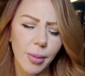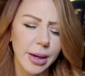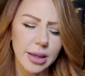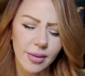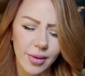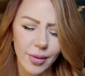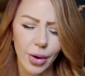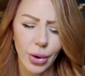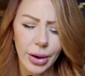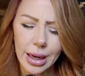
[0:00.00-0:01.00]
but because I've
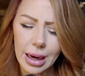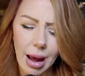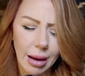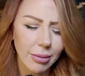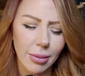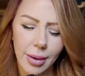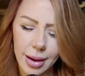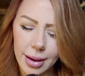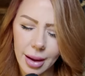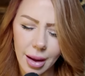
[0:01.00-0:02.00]
never heard it, I
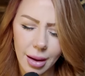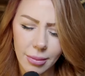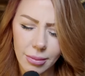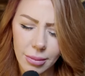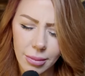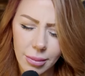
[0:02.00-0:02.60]
um